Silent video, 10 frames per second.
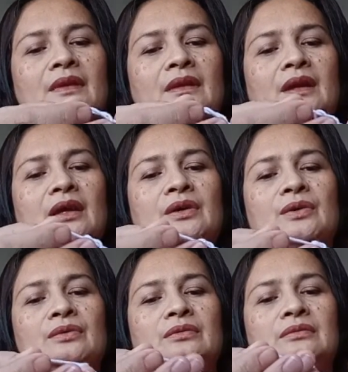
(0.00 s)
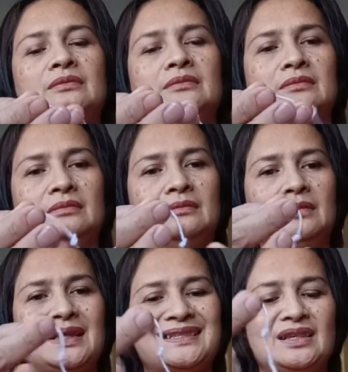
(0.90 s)
there you go,
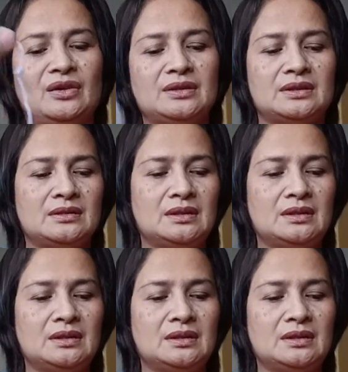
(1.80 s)
it's a knot.